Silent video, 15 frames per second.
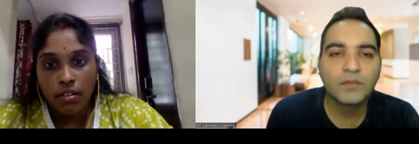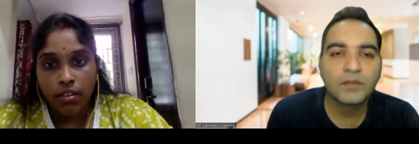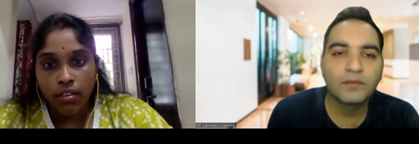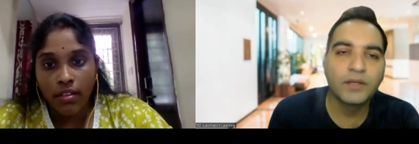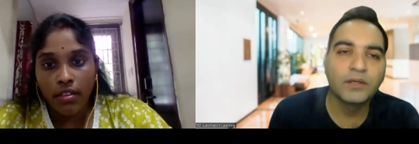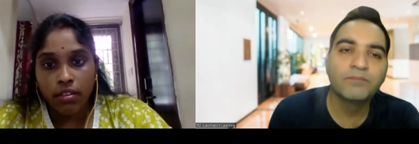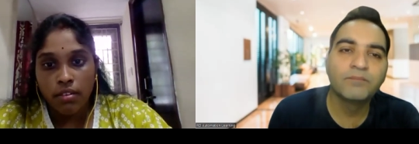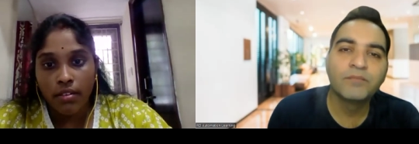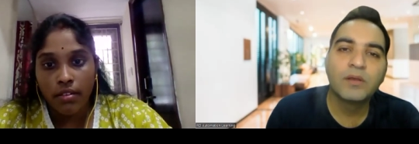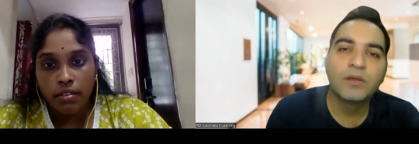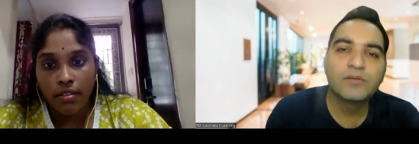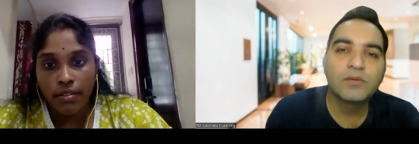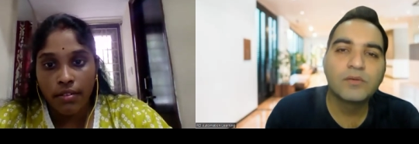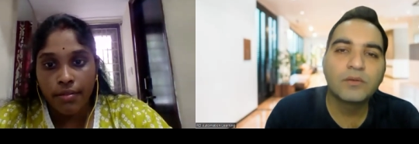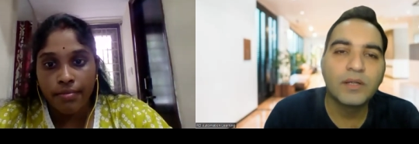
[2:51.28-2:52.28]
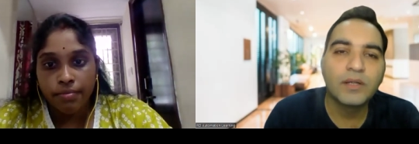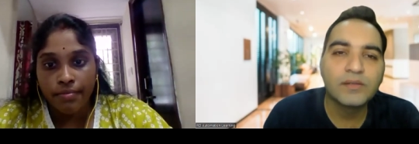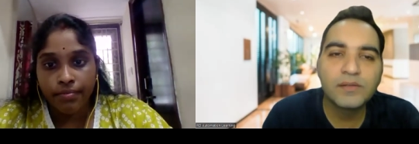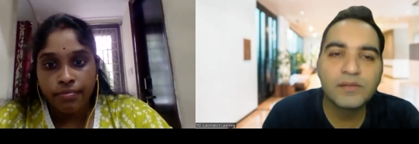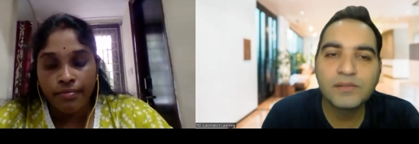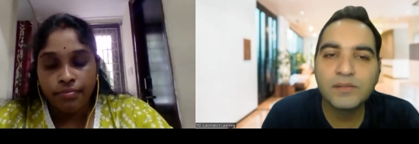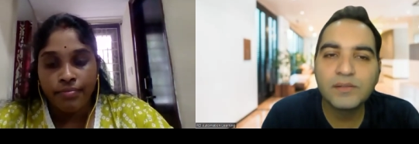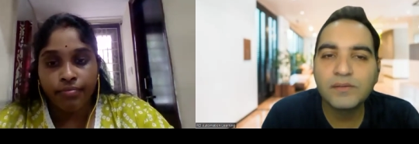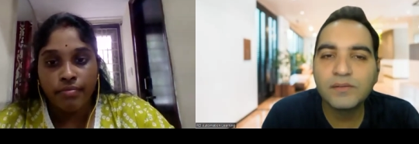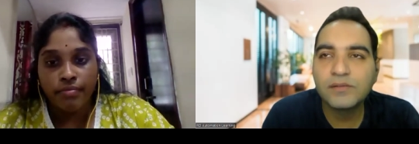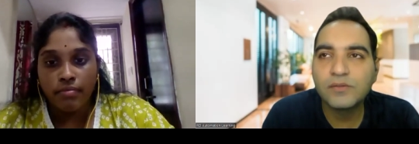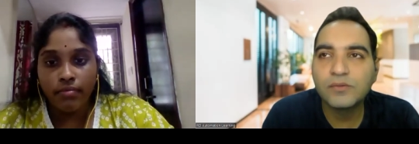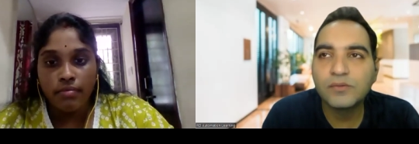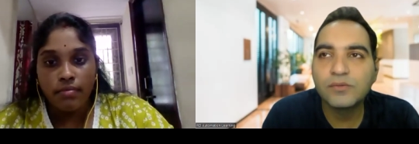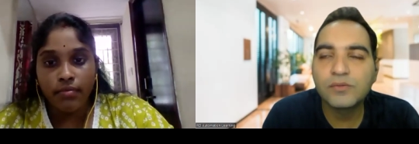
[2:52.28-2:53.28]
Speaker 1: Right. So constructor
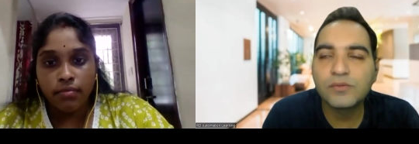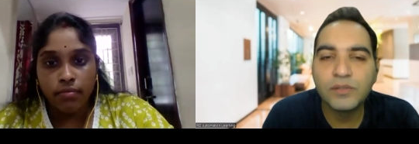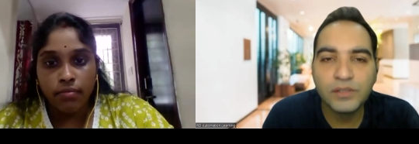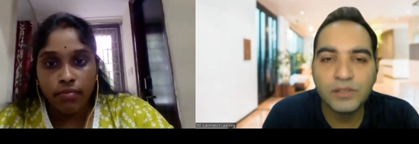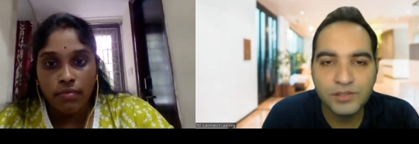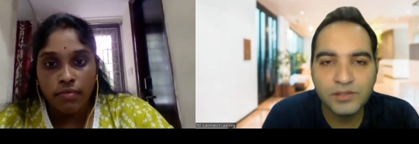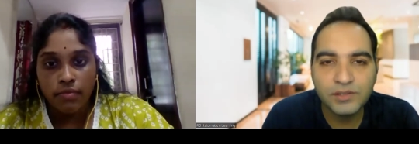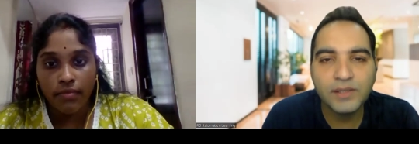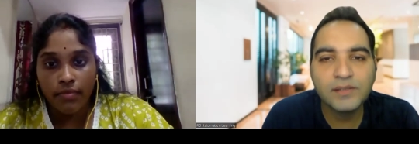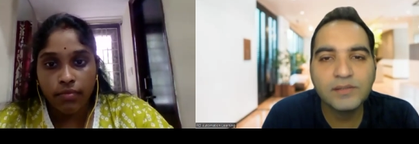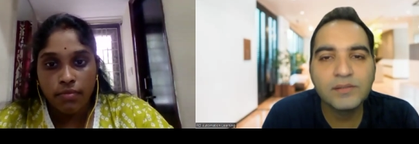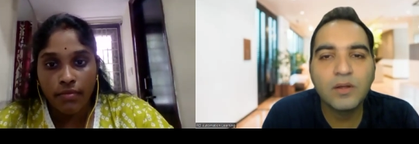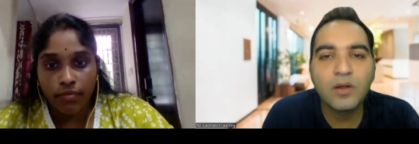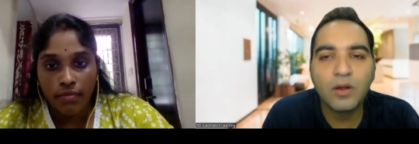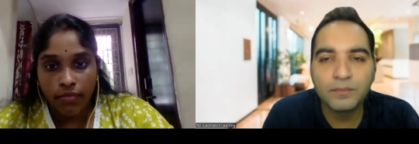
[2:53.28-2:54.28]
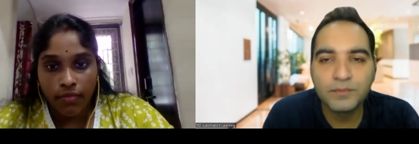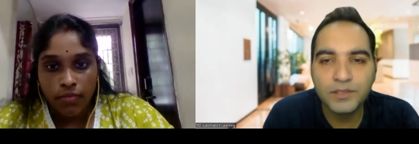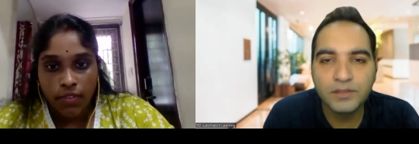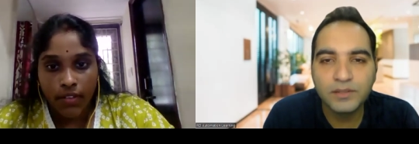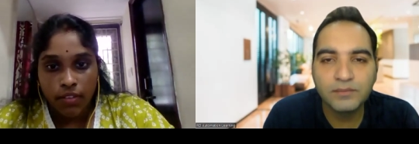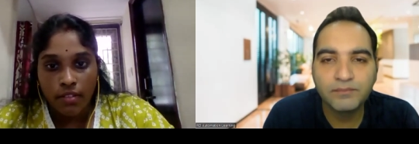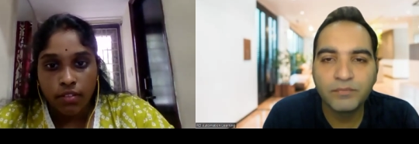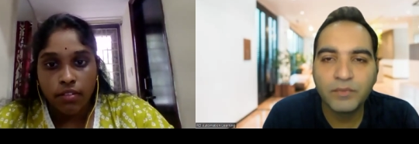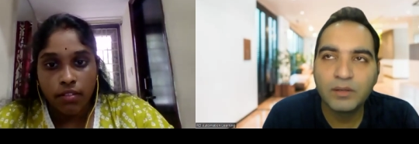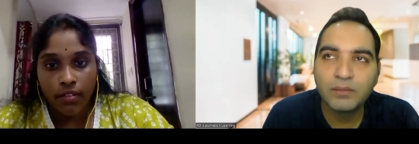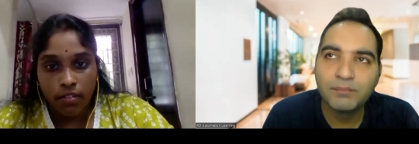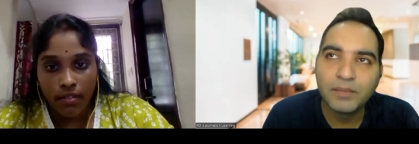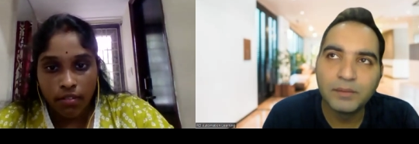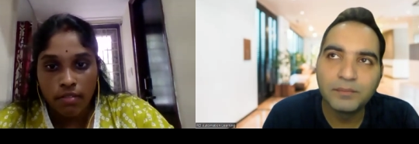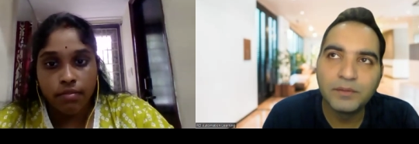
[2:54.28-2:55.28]
is used to initialize the object
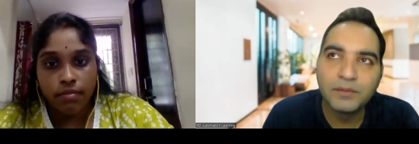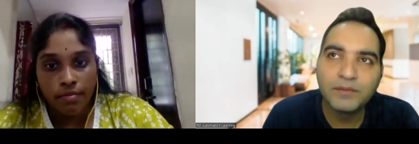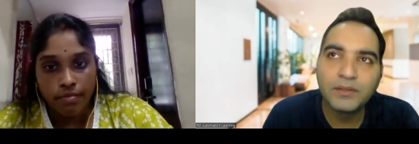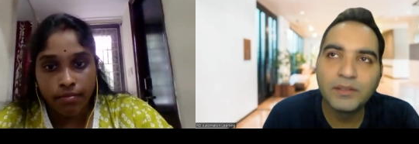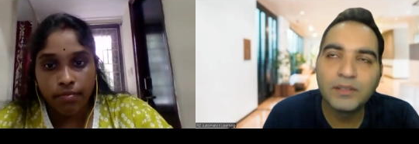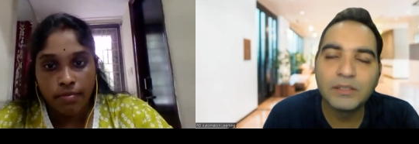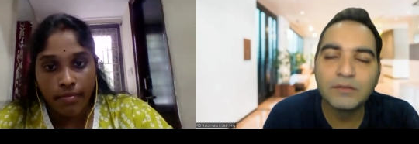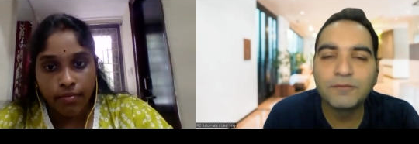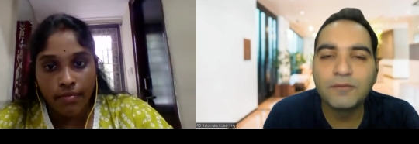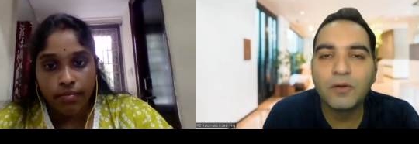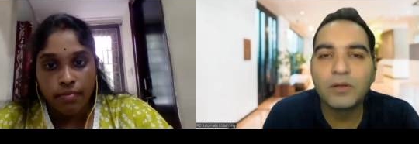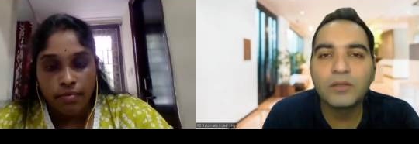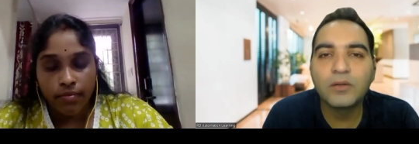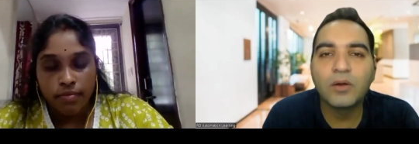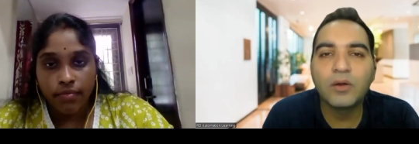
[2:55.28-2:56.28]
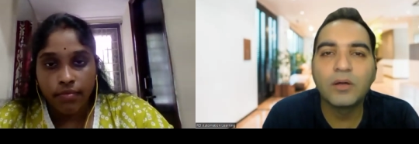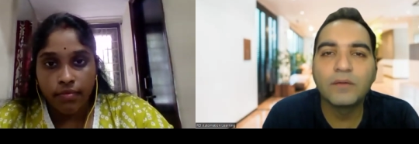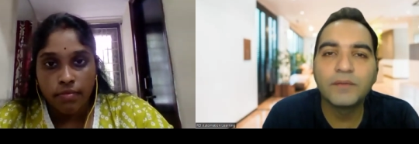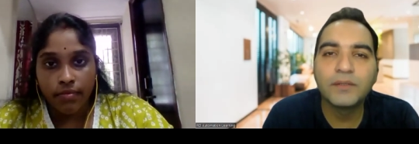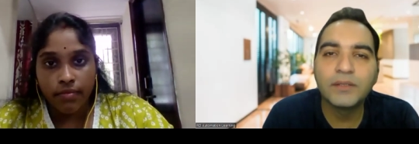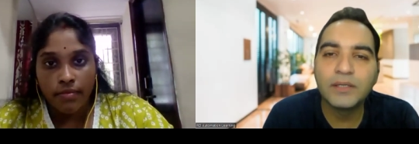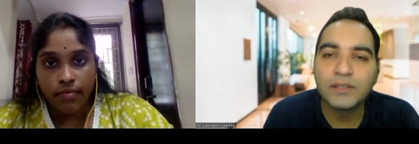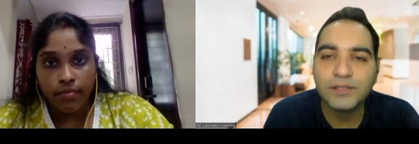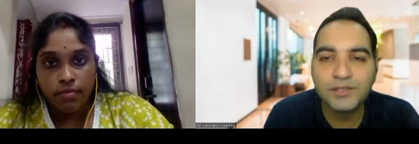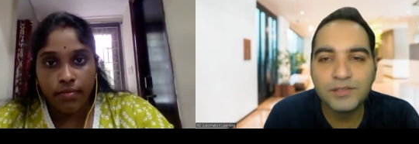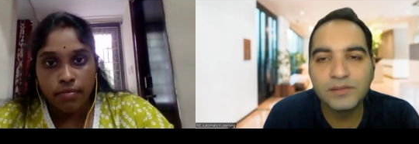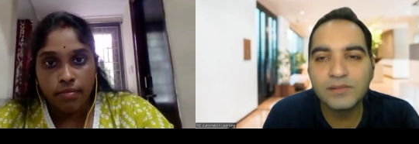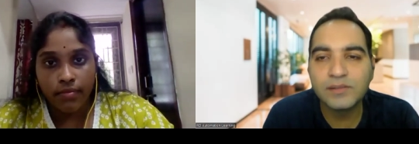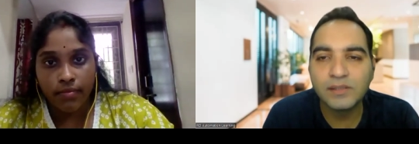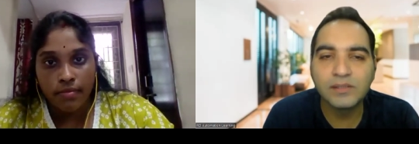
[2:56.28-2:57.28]
maybe with the default or with the
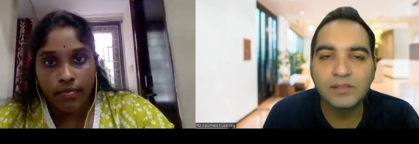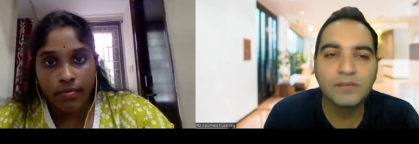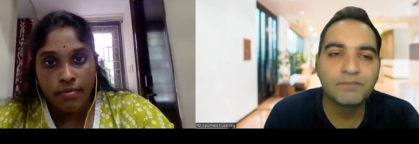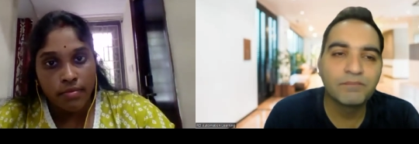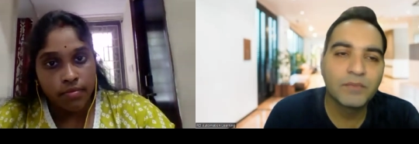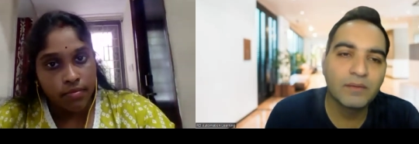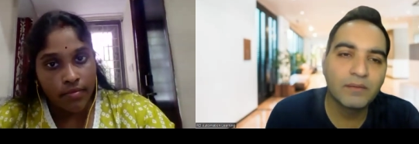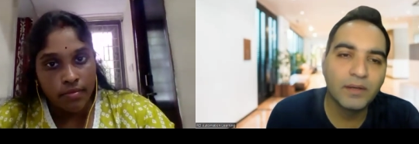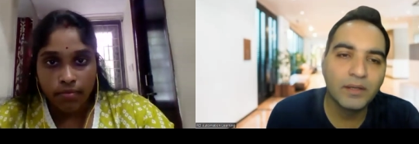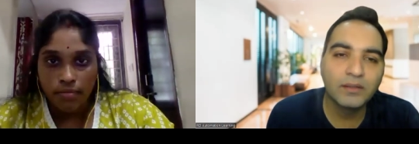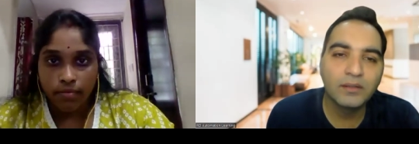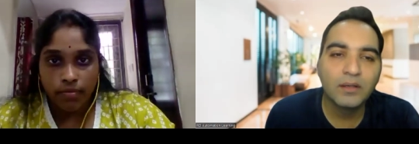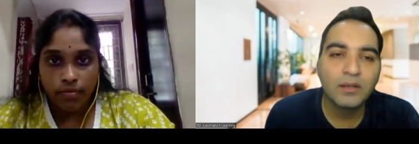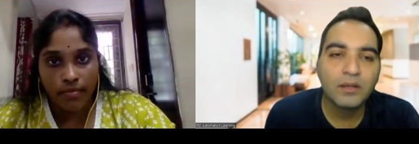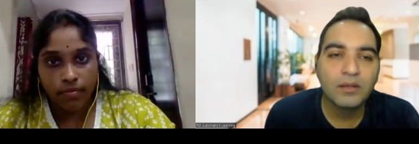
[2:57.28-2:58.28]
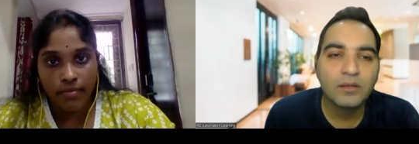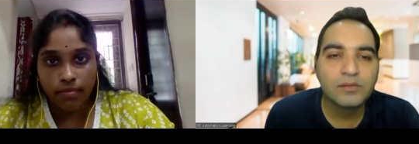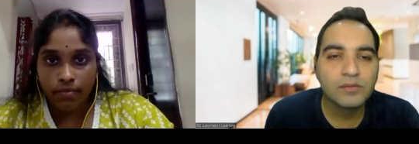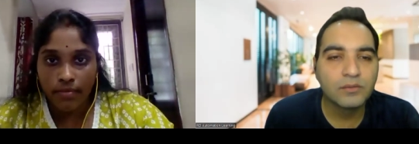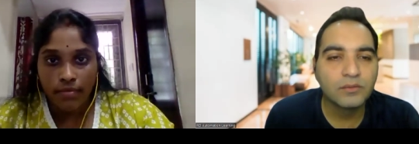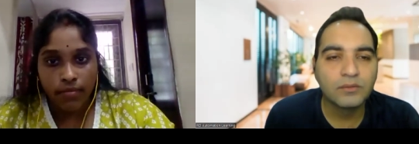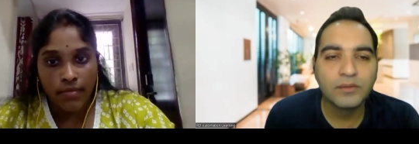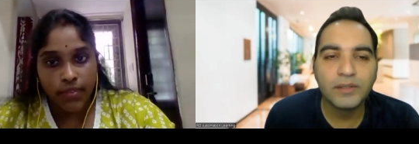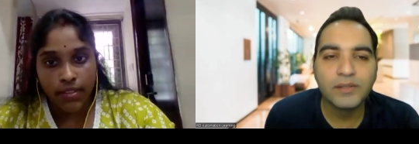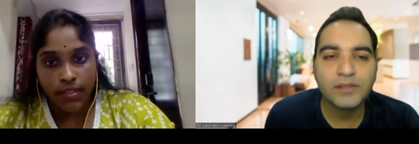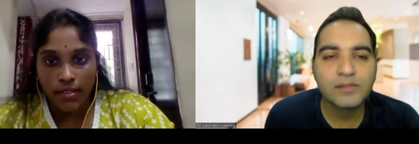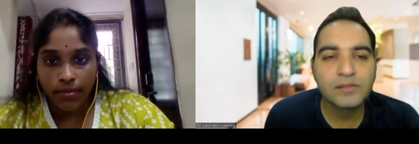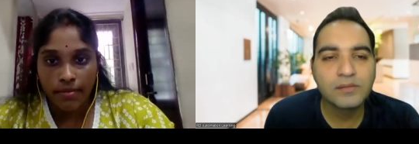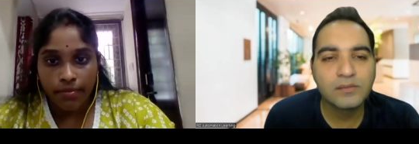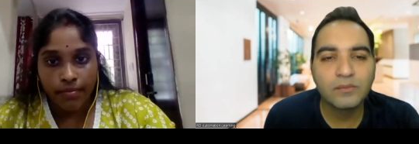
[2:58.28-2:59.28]
initial state right so that
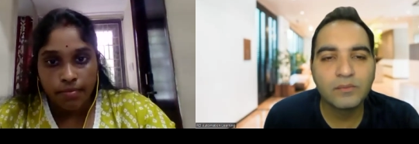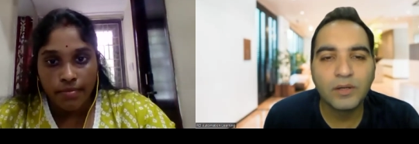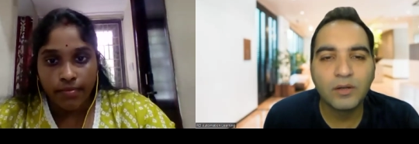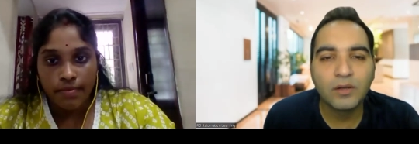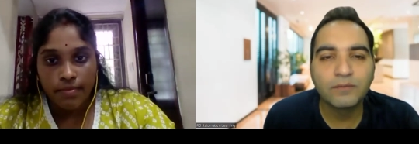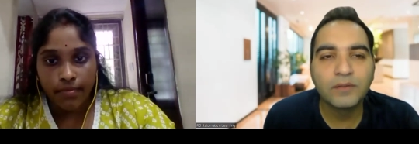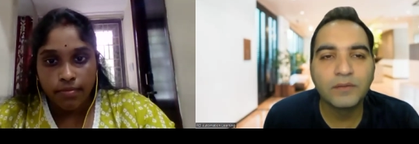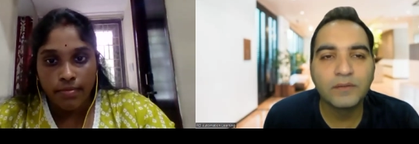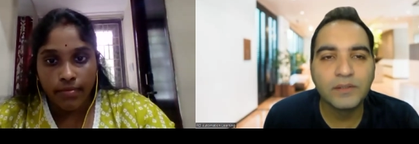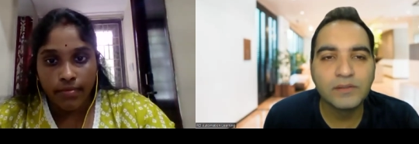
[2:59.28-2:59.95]
is one of the